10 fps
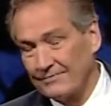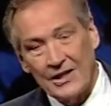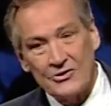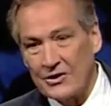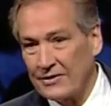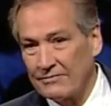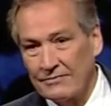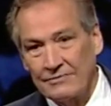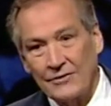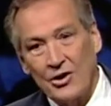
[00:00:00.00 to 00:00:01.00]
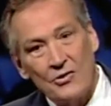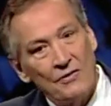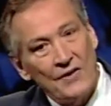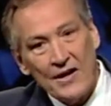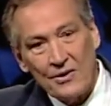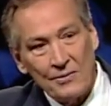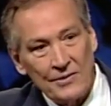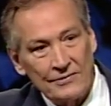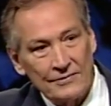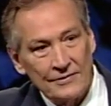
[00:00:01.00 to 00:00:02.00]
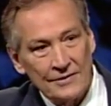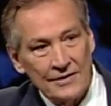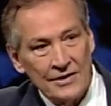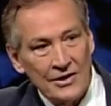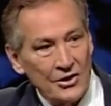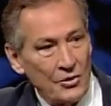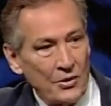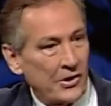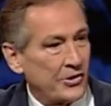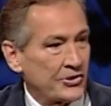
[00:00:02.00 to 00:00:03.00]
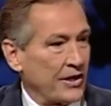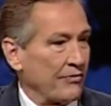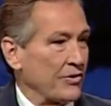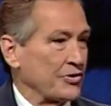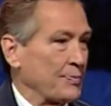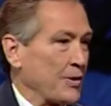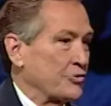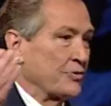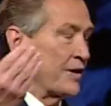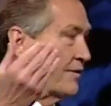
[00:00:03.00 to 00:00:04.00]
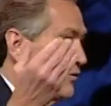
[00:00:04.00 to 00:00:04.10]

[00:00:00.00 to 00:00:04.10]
That's it. Are you available? You want to discover your spiritual gift?